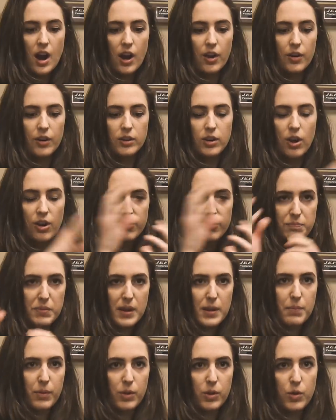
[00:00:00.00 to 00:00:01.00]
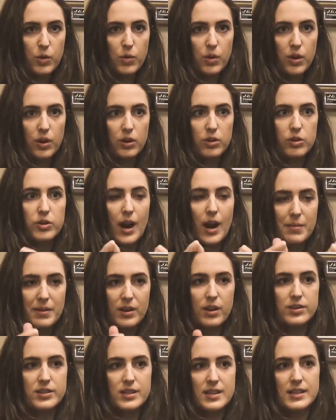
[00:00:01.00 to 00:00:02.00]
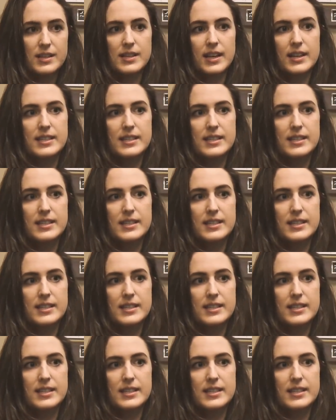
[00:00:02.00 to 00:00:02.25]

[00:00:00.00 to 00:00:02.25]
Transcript: are a lot of people who are grabbing onto this